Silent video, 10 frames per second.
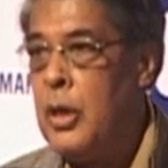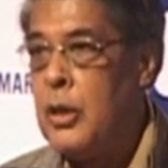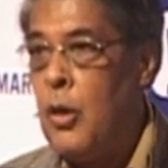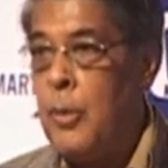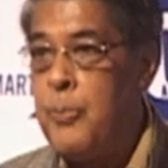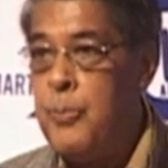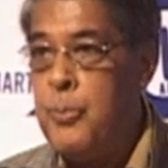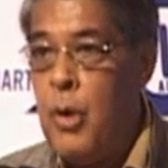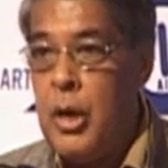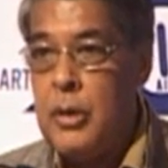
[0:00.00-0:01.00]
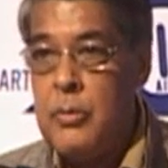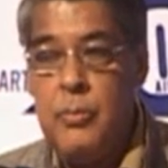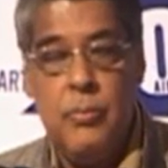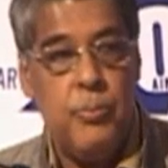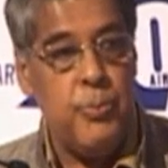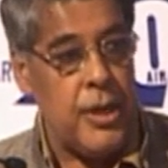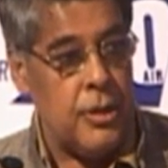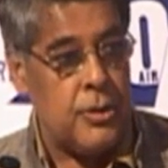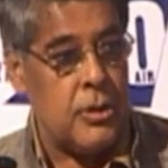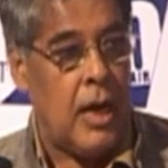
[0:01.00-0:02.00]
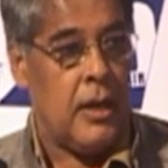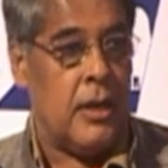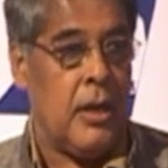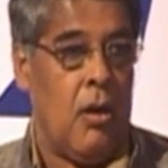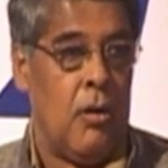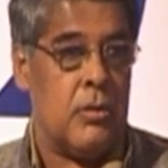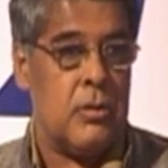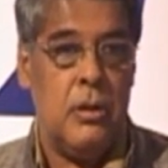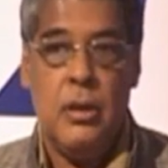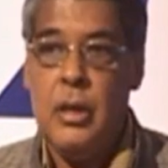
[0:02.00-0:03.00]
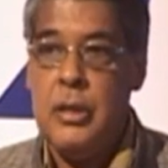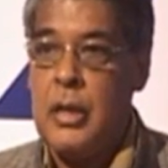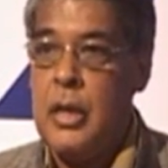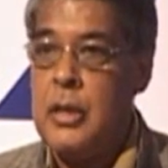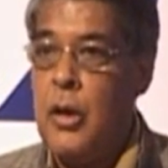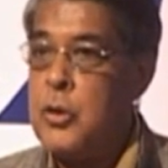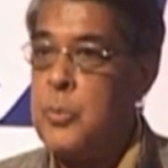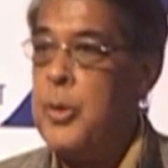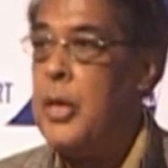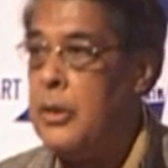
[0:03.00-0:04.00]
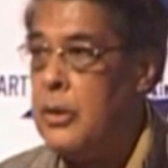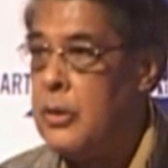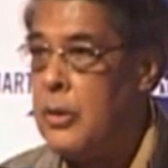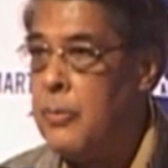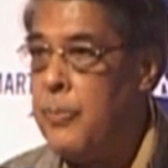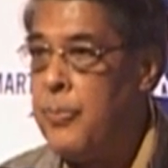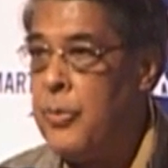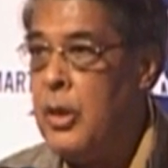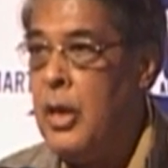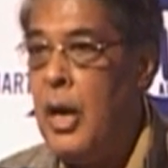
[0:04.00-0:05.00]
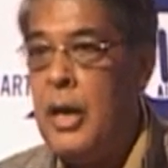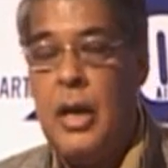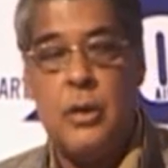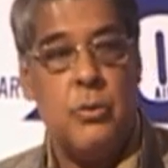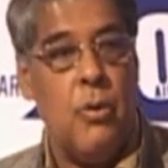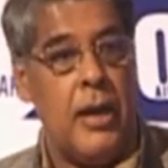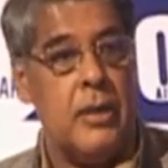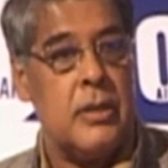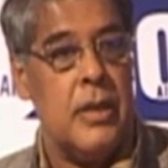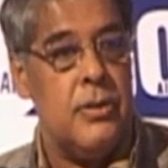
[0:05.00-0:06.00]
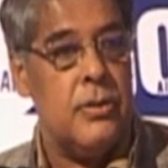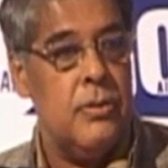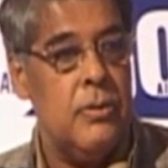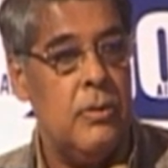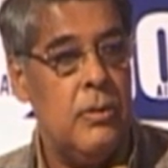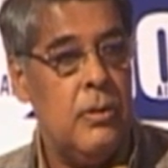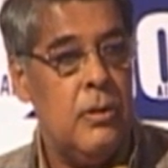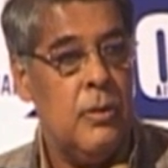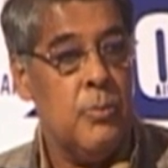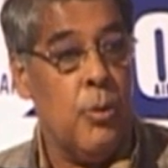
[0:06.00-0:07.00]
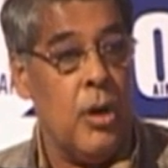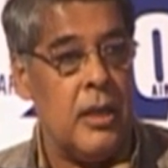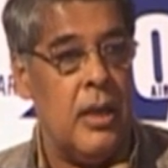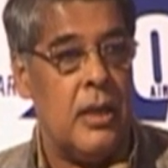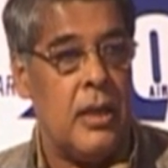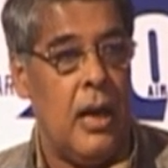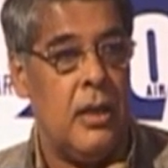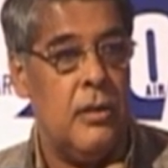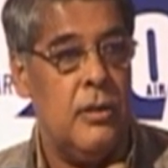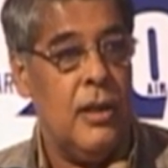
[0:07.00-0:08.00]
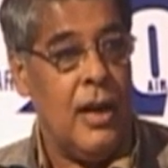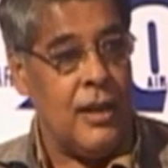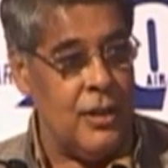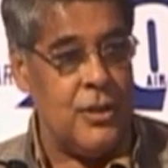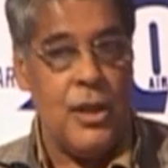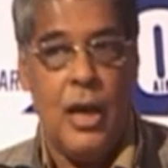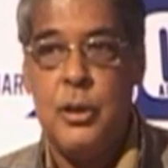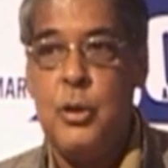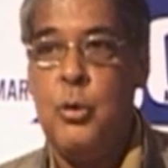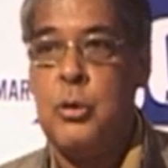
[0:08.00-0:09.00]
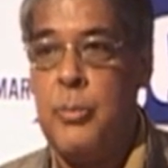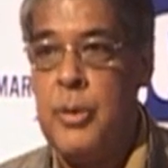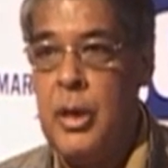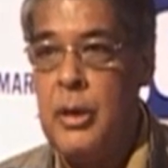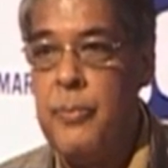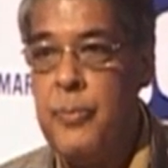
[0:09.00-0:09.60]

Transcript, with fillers: Now the poor priests are at a loss. They cannot speak anything. And Raju Guide says, "Bolenge kya? Angreji aati ho tab na."